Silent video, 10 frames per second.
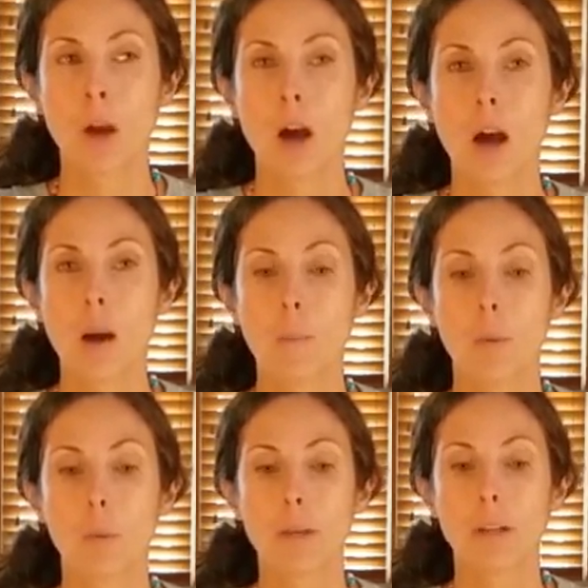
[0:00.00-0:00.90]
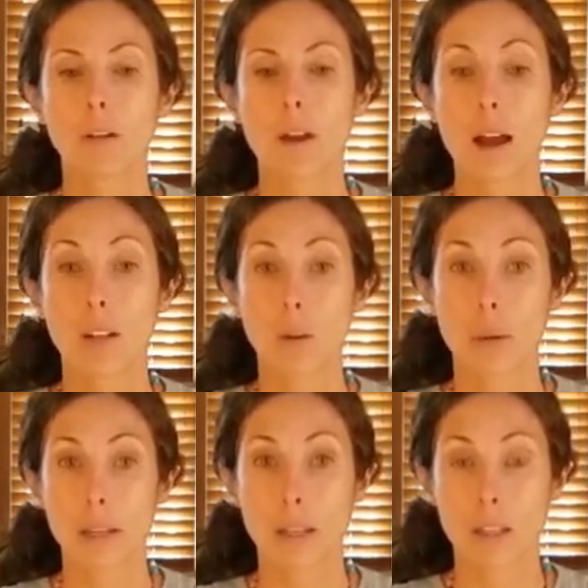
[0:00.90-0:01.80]
but we are not
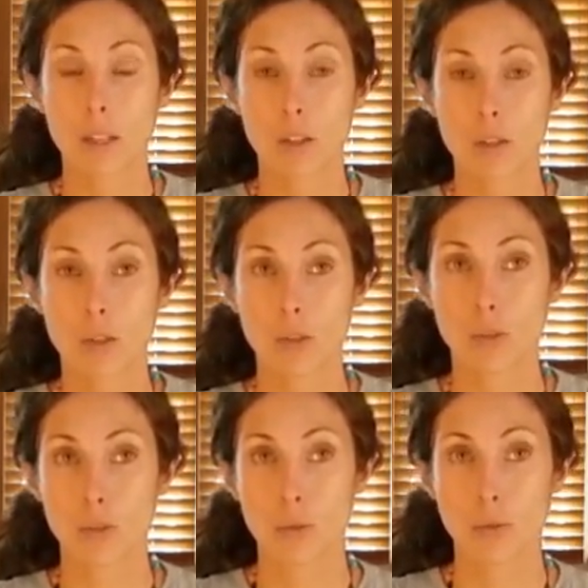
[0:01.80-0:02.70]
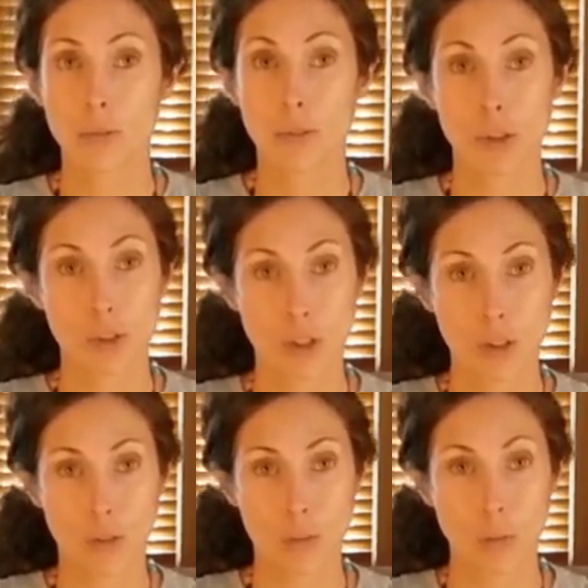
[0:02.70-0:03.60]
going into the version
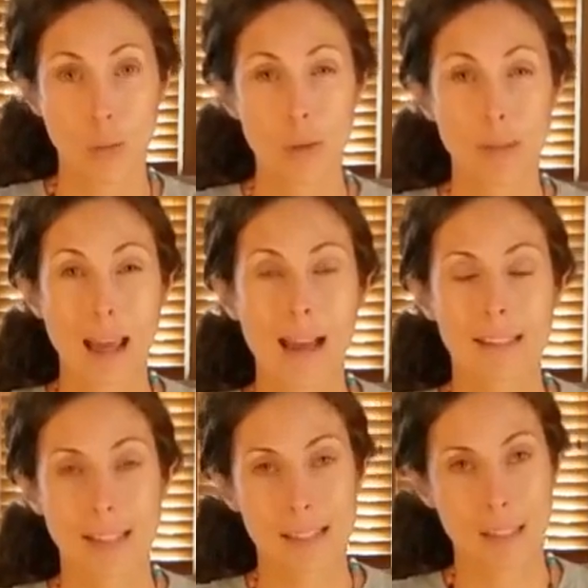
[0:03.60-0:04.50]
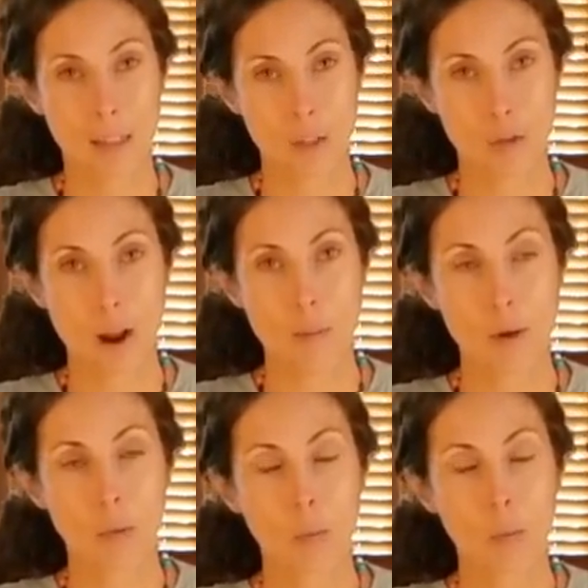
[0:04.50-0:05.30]
where we'd be accessing a trauma.